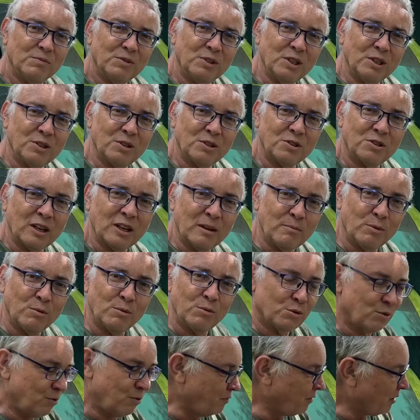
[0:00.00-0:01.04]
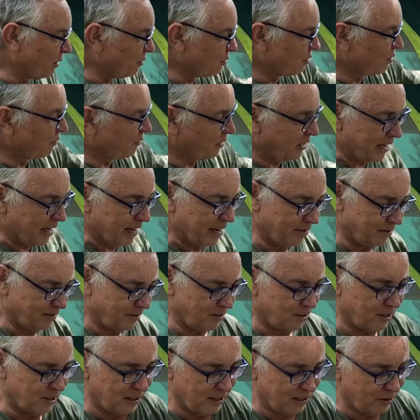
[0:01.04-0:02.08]
disassembles, all folds flat, and
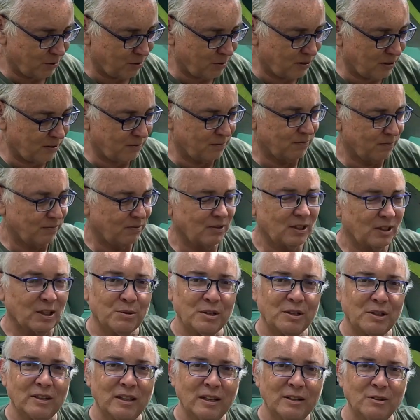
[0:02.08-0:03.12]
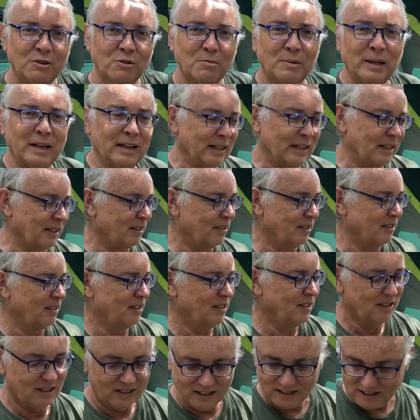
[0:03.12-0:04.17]
so literally goes into that little bag.
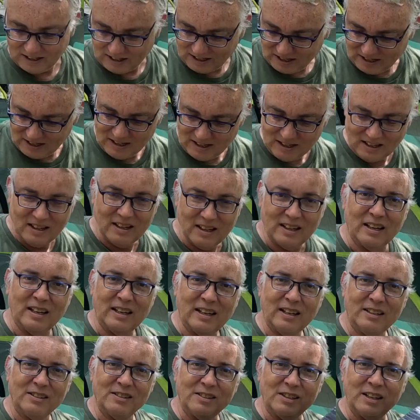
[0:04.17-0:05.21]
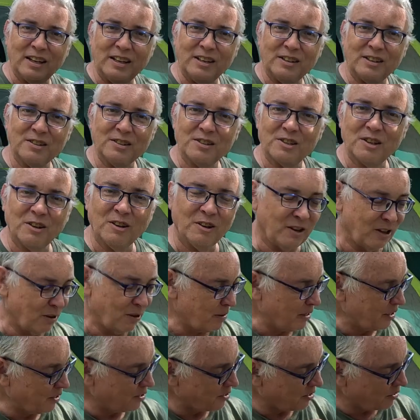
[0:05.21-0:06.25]
And yeah, you can start it
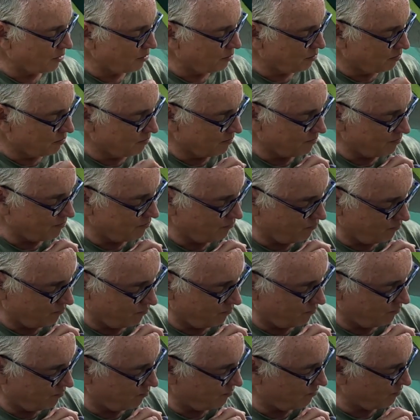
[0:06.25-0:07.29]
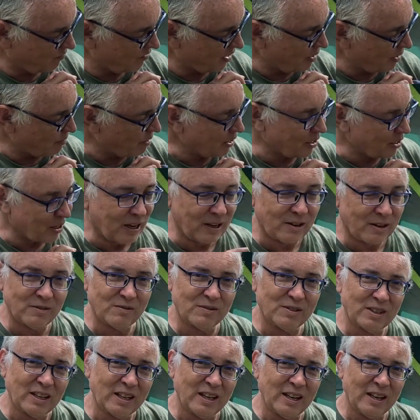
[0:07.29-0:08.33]
away. So I mean,
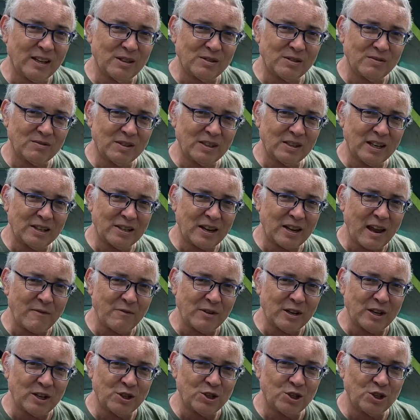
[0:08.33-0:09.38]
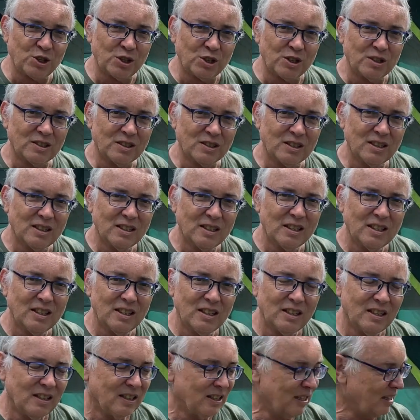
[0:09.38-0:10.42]
it's heavy-ish.
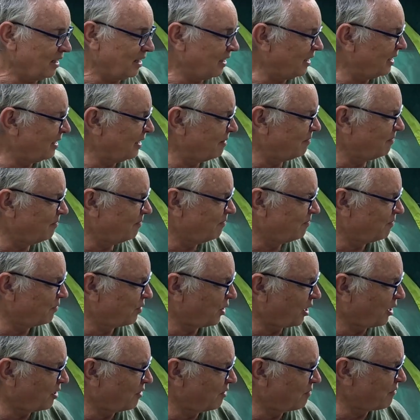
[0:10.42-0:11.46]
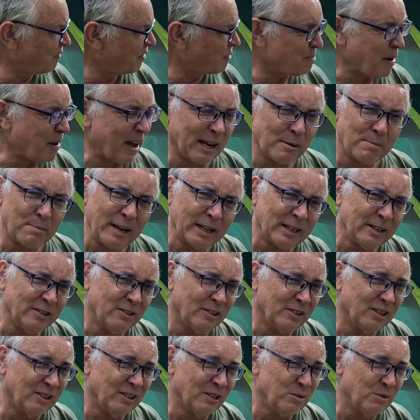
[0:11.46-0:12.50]
So for backpacking, I
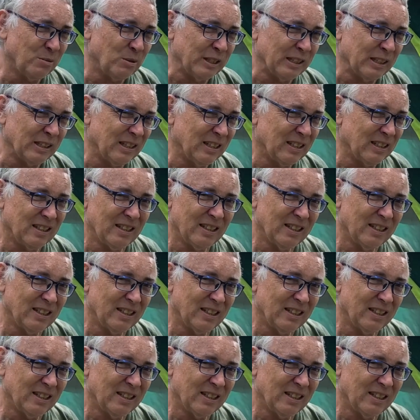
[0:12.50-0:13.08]
don't know whether